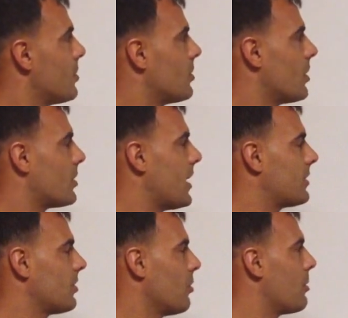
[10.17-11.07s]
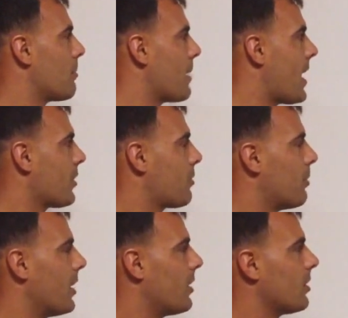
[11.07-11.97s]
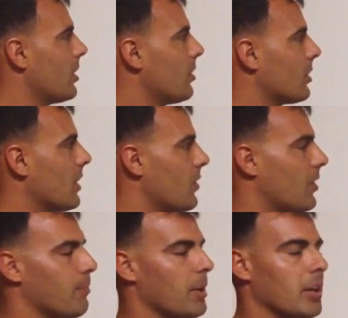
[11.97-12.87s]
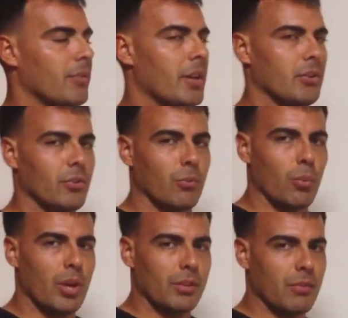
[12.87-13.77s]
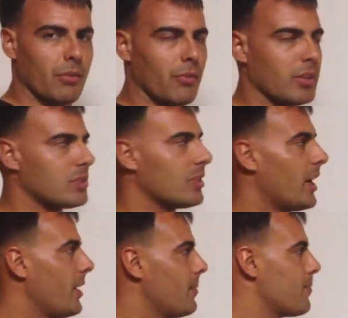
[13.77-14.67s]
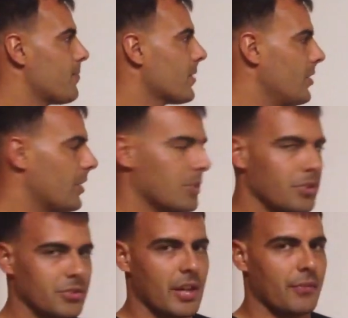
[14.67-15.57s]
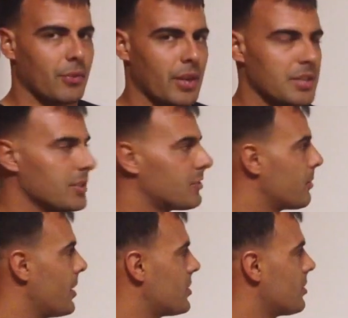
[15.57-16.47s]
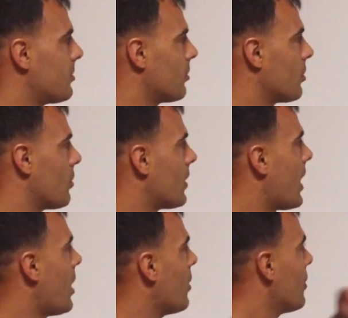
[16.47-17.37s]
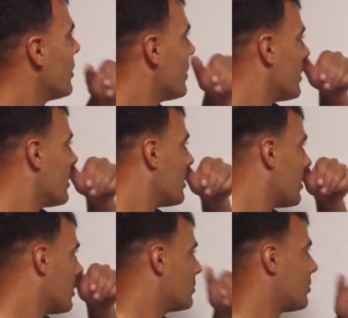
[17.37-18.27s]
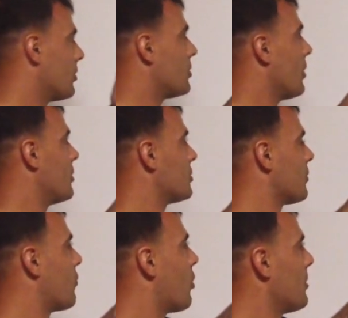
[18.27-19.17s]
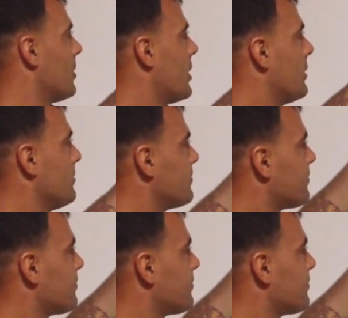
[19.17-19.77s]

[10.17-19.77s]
it takes a little bit of math, but it'll give you the minute of angle width of your front sight, and you can use that for range estimation. We'll go over how. So to do it, there's a formula.